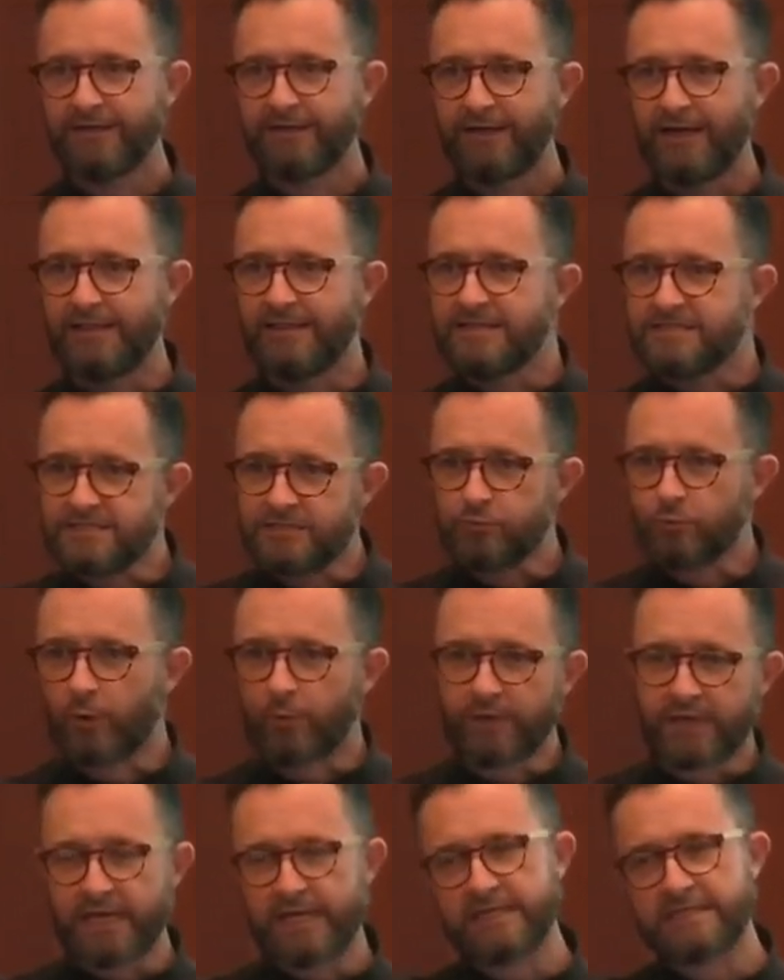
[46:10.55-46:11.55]
And this is where
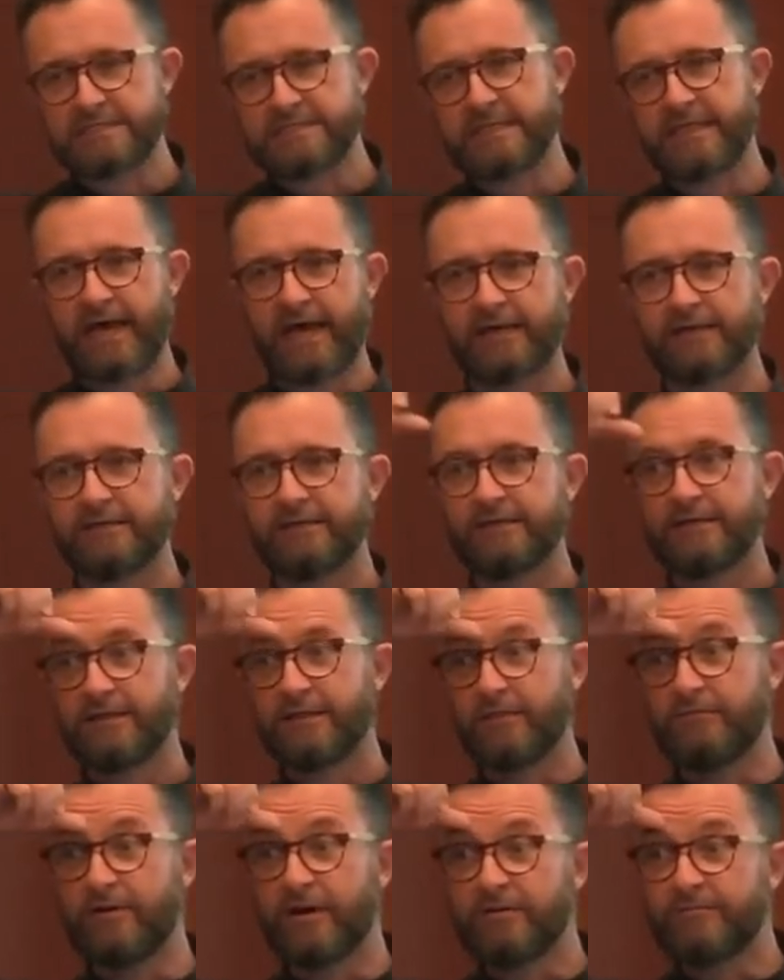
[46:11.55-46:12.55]
we get into that,
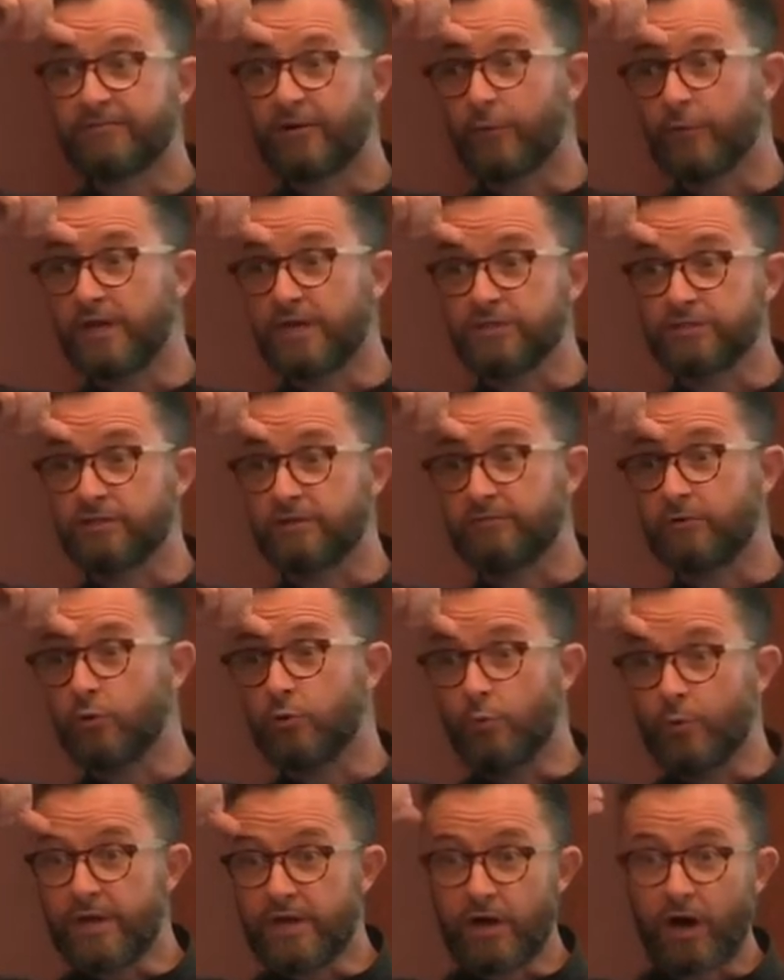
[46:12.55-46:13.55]
the very foundation of who
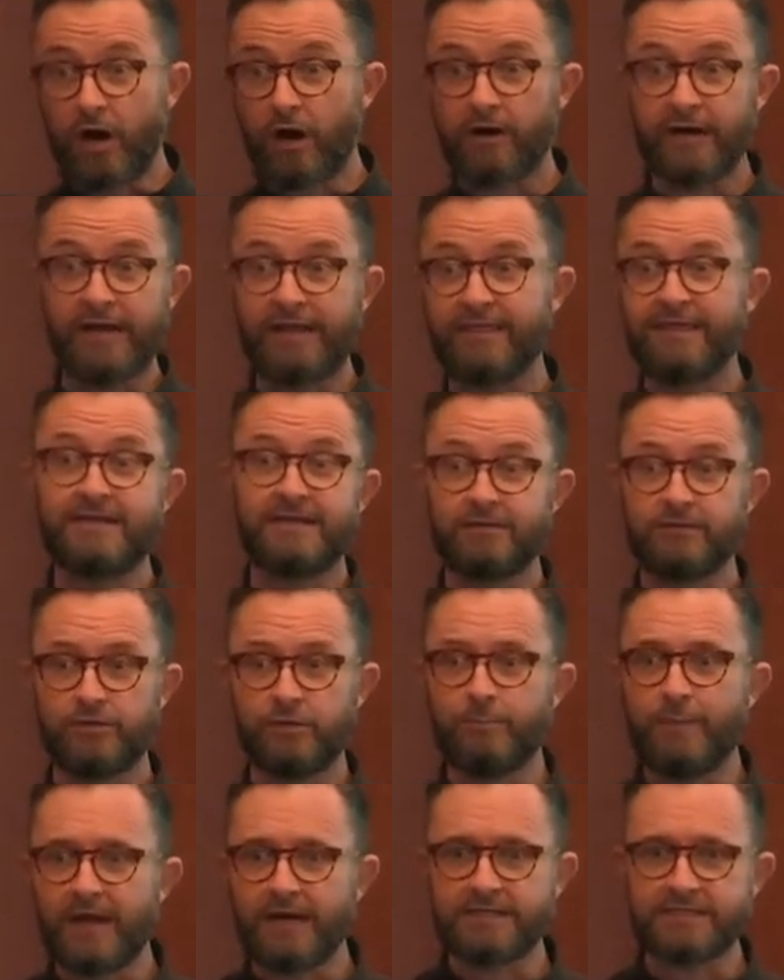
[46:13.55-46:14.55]
we are, and I think
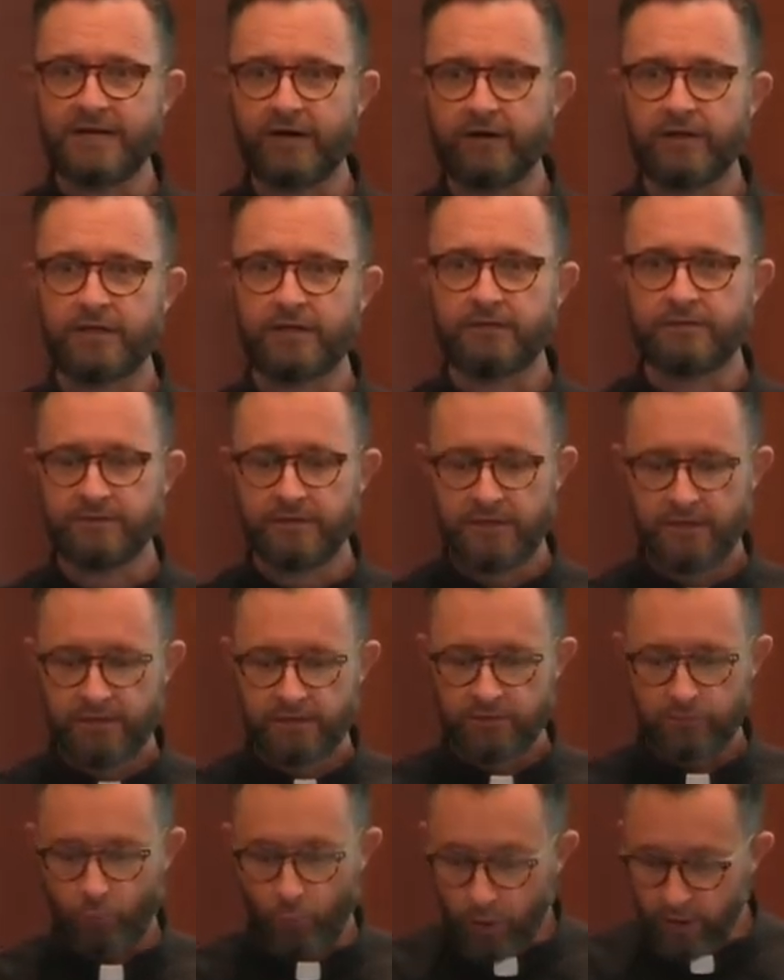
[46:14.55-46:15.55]
humanitarian
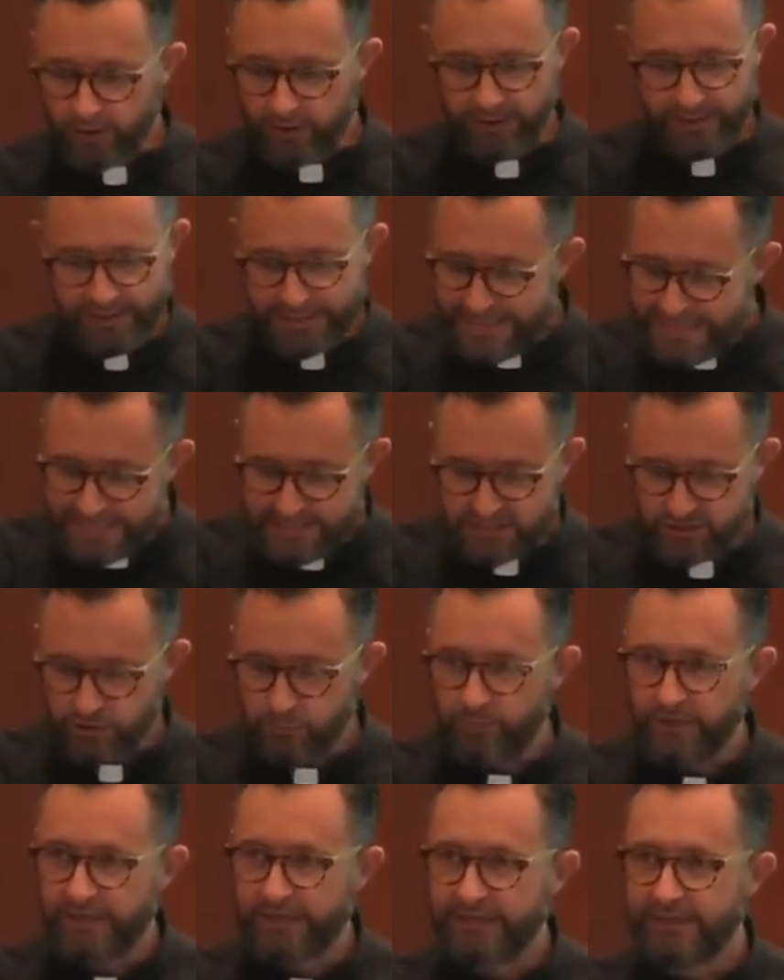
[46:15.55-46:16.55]
work needs to
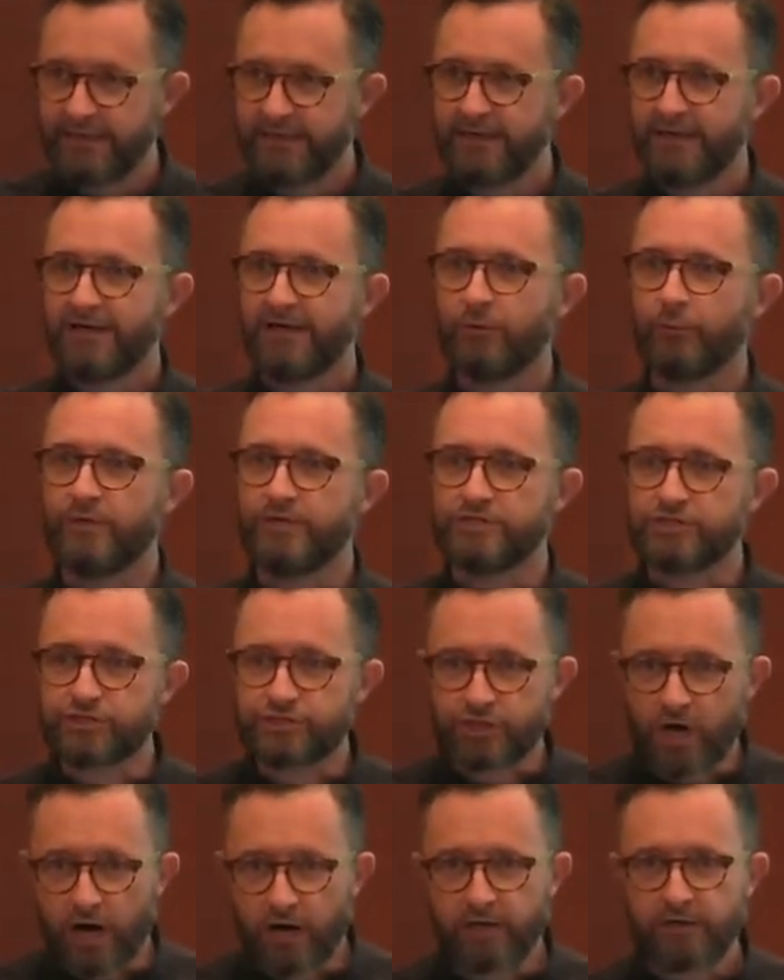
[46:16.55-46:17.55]
be. We
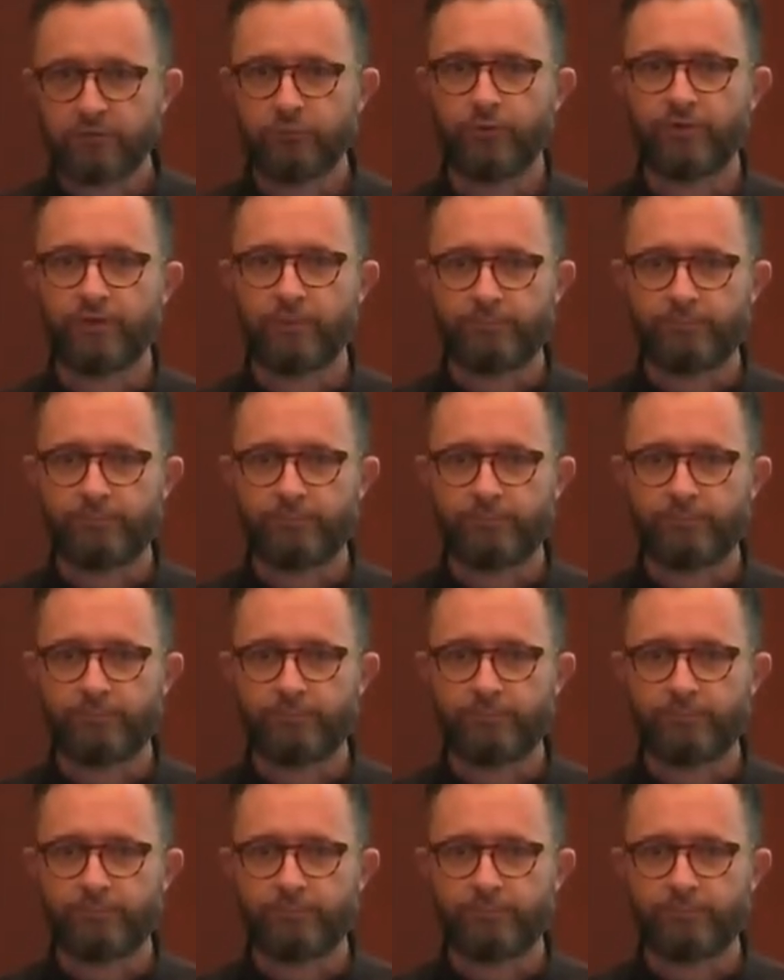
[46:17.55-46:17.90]
start with a